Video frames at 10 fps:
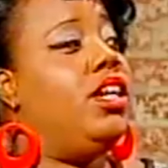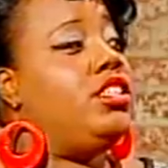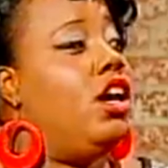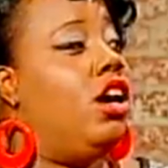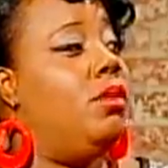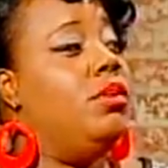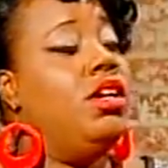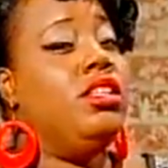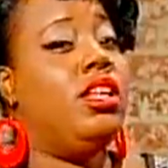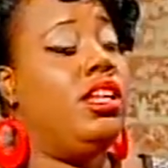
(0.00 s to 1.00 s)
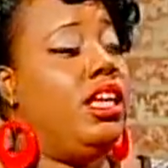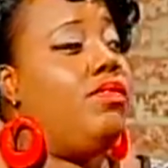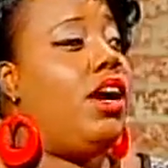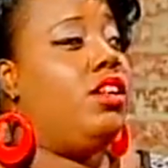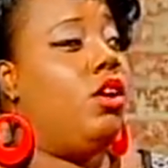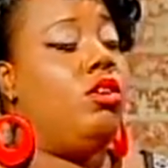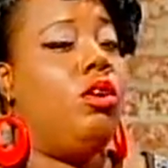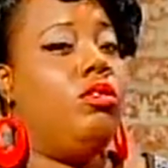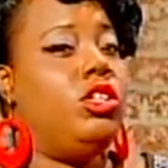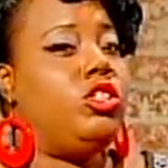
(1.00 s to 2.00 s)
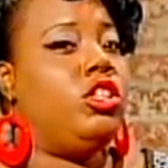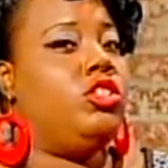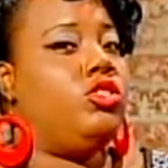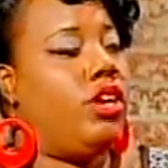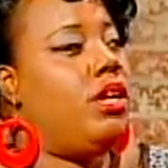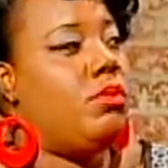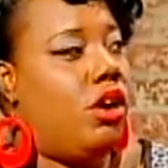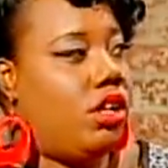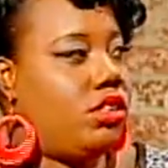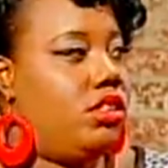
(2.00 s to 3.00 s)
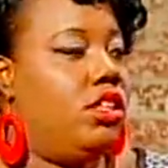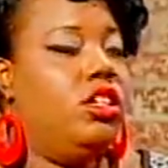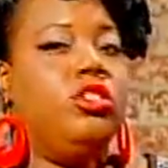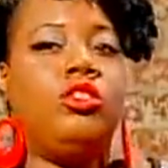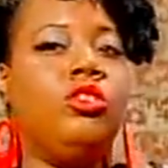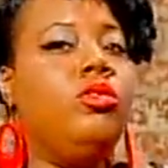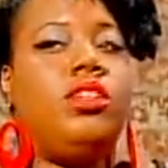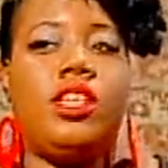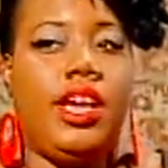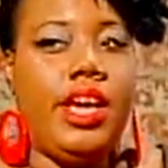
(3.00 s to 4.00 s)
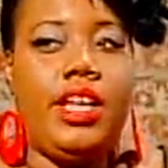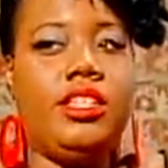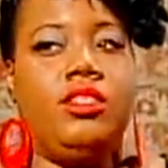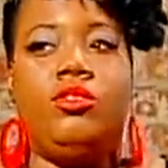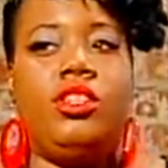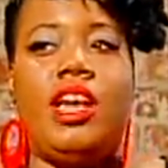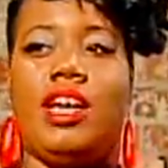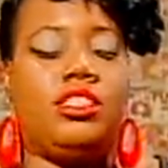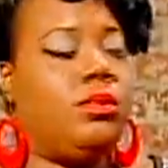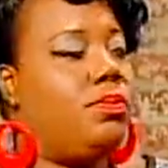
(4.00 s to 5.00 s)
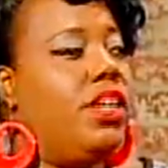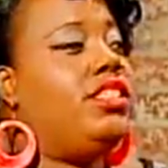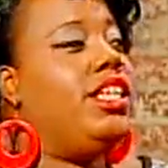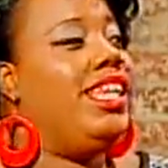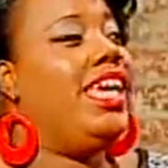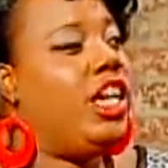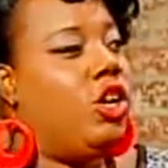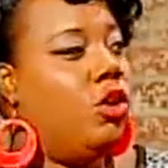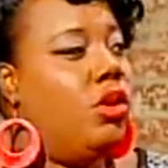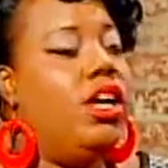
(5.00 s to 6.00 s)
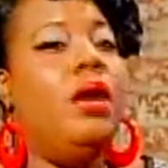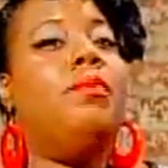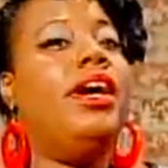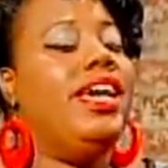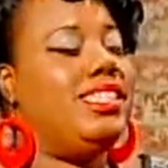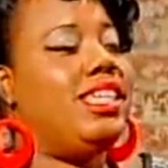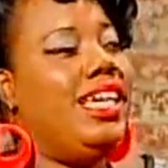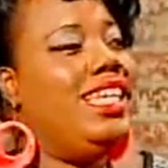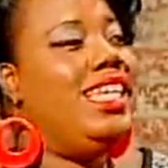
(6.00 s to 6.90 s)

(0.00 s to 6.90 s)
because the Levi logo is trademarked. But Louis Vuitton, Louis Vuitton is expensive. Illegal. It's